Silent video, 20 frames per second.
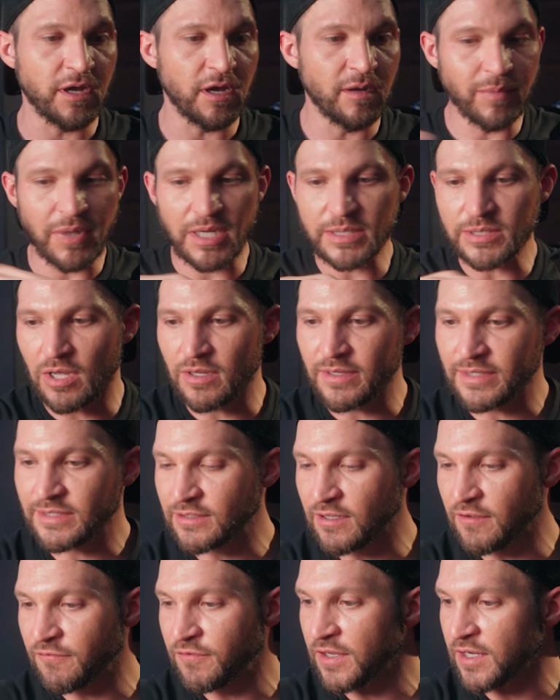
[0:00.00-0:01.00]
unbox all this
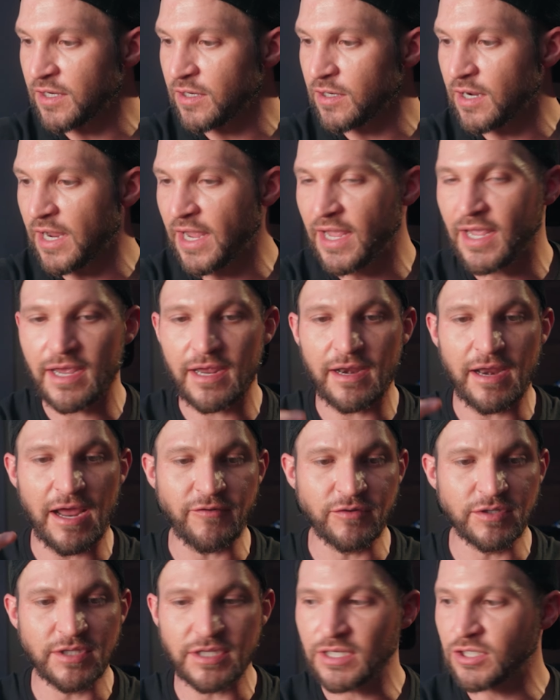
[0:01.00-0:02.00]
stuff here and
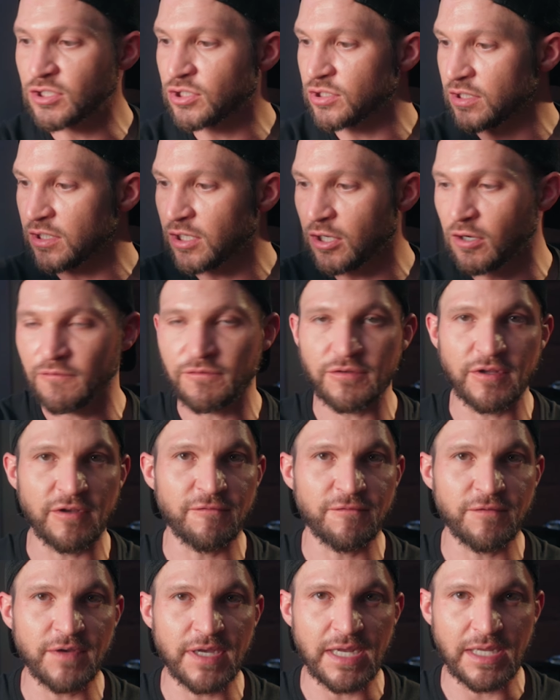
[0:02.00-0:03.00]
everything should hopefully
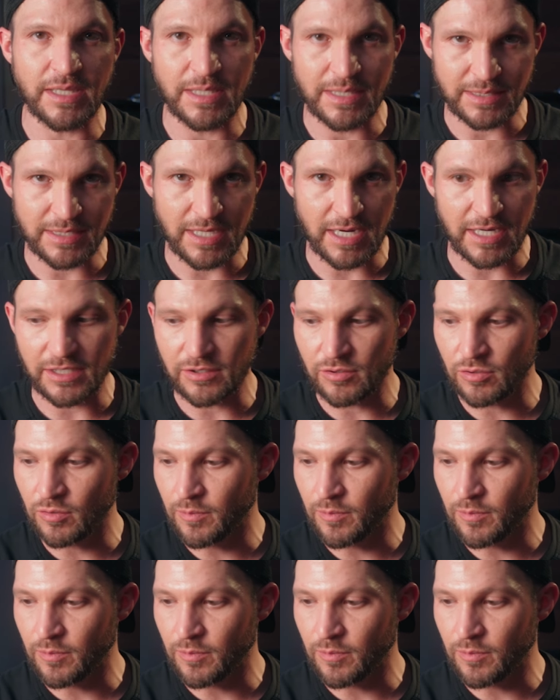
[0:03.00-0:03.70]
fit in this tiny little